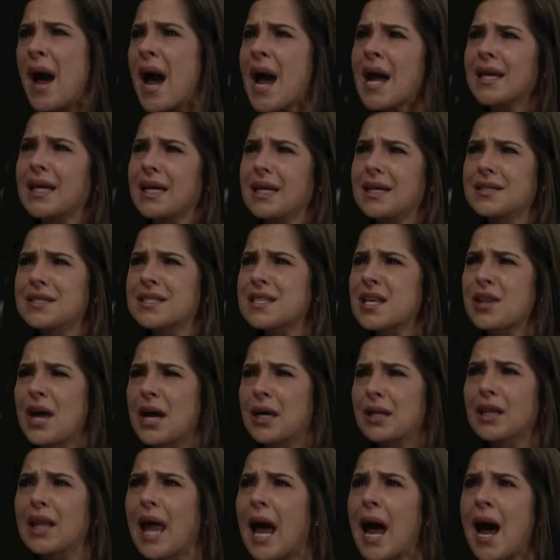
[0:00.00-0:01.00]
back into
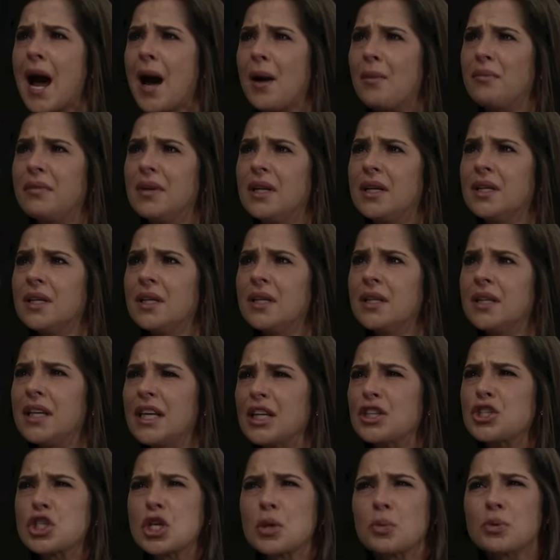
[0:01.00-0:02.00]
that lab,
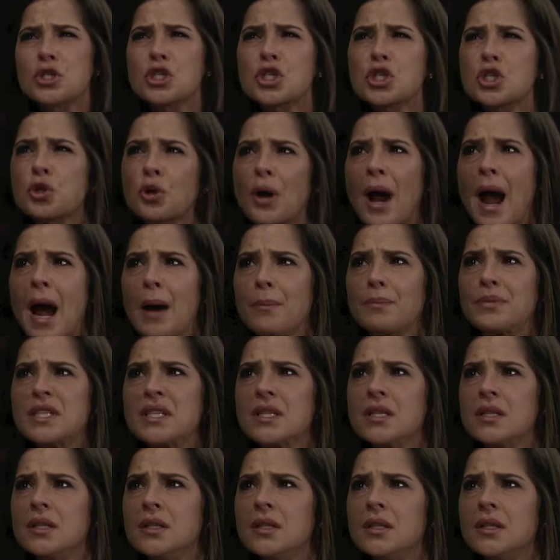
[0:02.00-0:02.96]
and she was trapped.